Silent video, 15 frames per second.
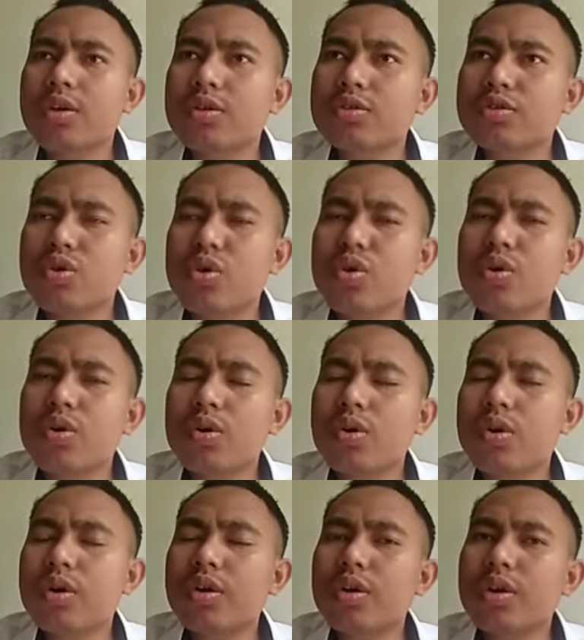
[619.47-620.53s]
so
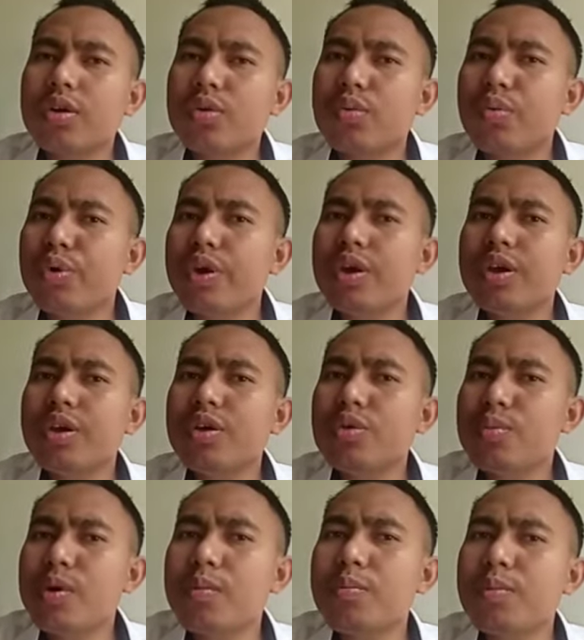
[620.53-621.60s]
we
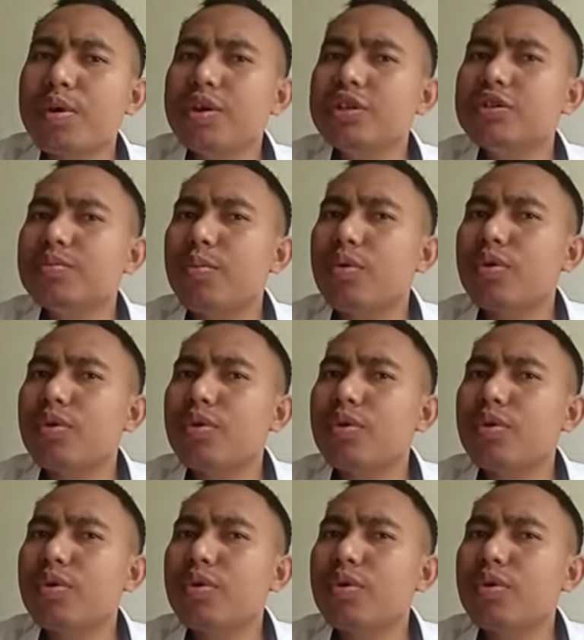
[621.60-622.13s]
human beings